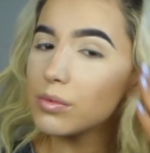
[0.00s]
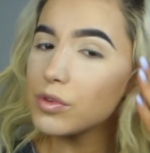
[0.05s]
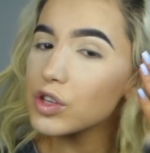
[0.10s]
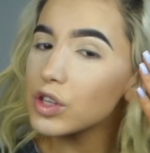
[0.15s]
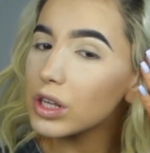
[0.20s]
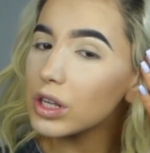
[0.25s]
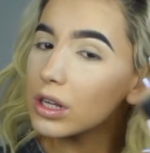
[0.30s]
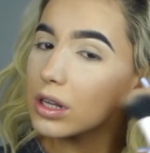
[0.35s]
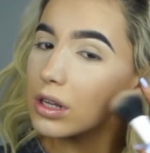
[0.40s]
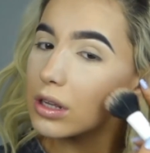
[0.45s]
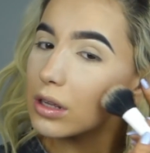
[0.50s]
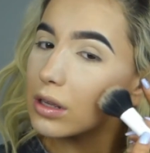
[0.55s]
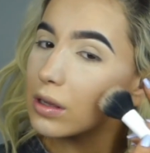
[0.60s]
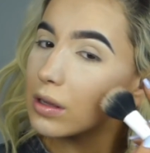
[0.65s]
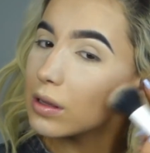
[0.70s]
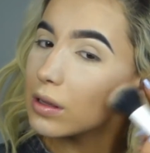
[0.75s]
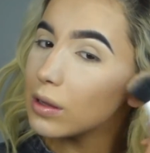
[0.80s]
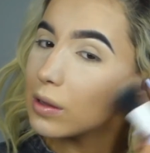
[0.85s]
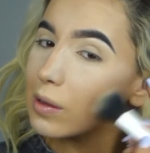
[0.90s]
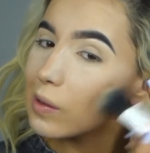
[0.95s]
I'm gonna
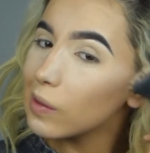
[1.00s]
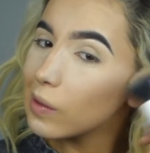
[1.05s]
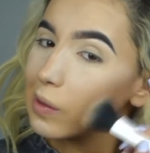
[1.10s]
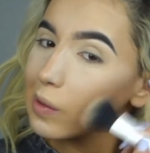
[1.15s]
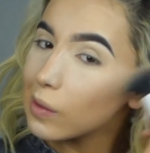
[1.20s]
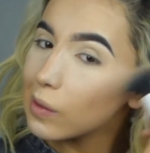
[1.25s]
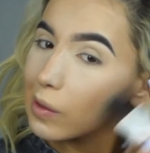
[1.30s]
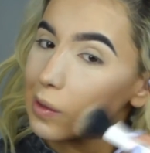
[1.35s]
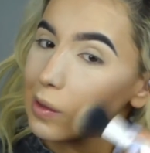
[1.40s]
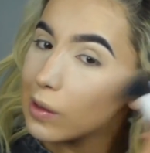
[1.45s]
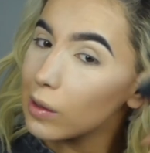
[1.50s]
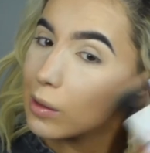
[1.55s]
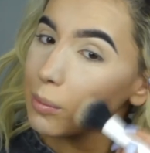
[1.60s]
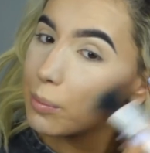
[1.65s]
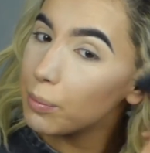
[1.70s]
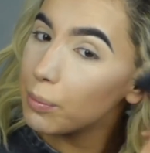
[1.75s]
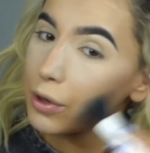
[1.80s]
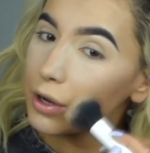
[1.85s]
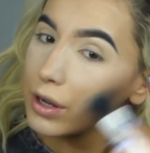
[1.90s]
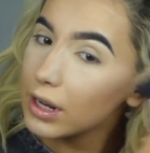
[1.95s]

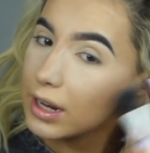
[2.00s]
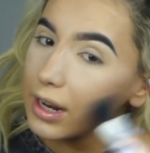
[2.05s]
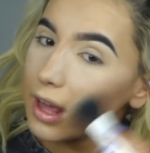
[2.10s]
put it